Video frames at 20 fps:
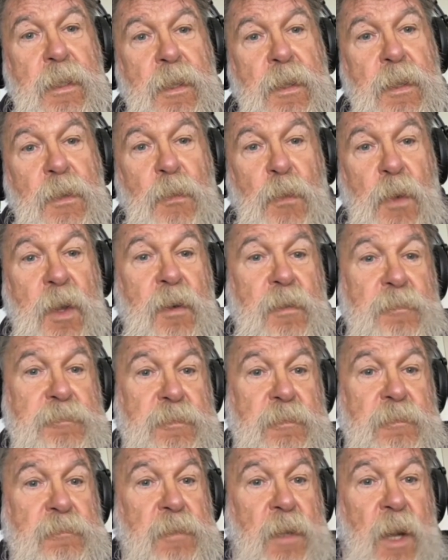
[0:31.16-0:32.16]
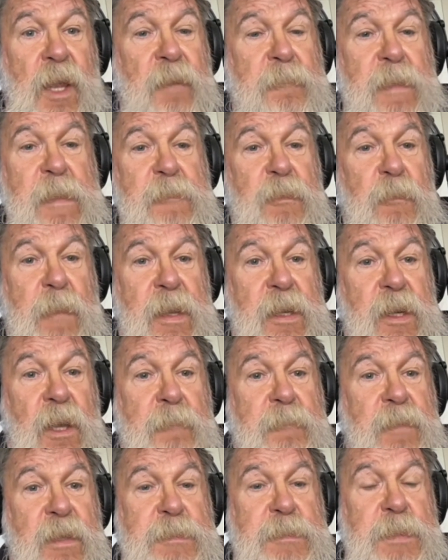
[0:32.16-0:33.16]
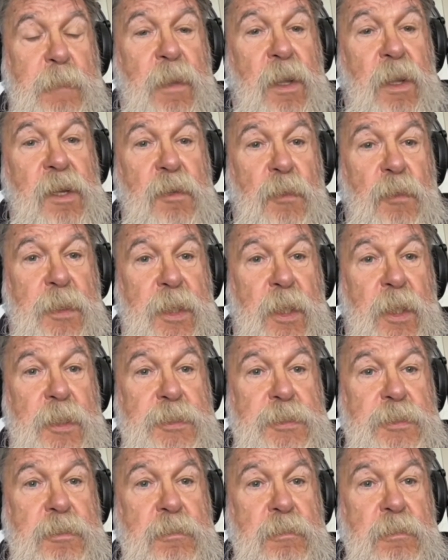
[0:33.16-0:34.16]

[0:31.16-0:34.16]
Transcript: Well, a lot of people may not be familiar with this.